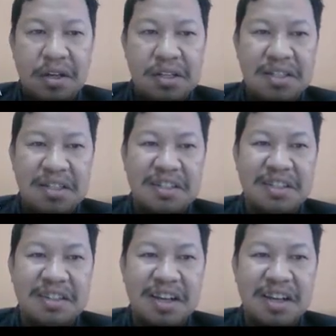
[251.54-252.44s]

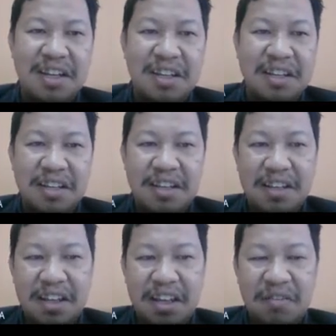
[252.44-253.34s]
search. Okay,
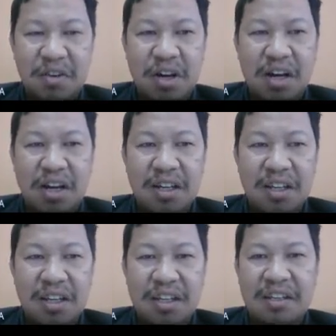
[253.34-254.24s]
if you are
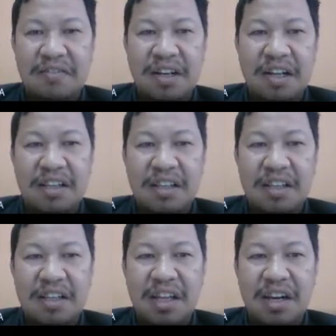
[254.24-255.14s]
in the
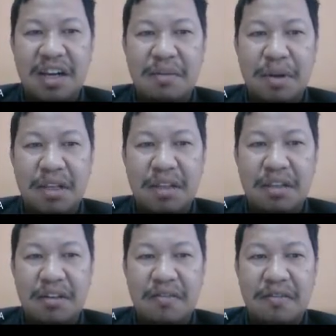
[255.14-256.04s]
faculty, there are
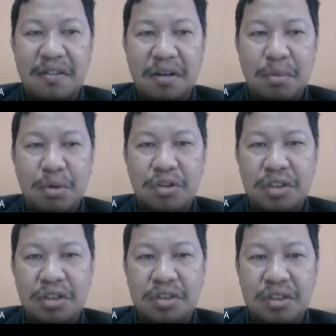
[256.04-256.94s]
plenty of
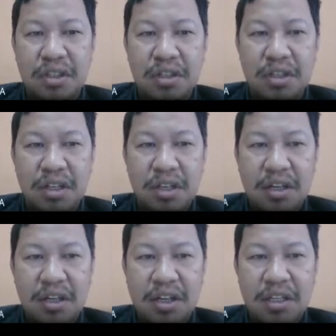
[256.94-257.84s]
posters
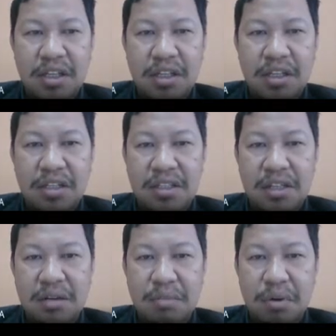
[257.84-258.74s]
regarding this
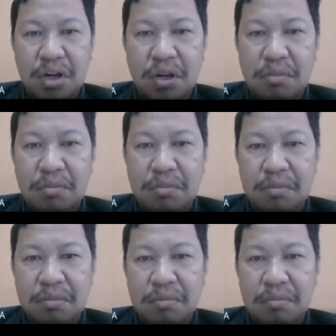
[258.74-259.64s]
program
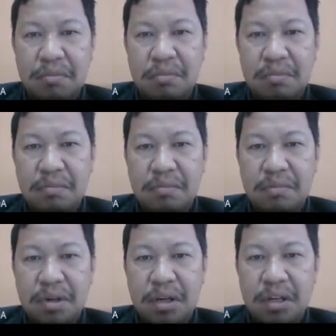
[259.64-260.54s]

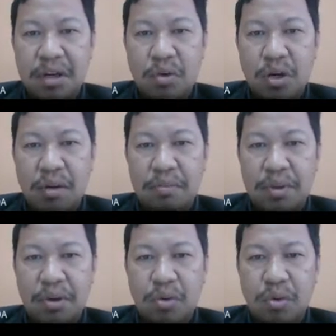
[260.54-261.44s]
learning outcome
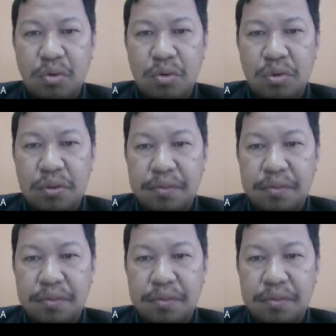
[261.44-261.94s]
POs.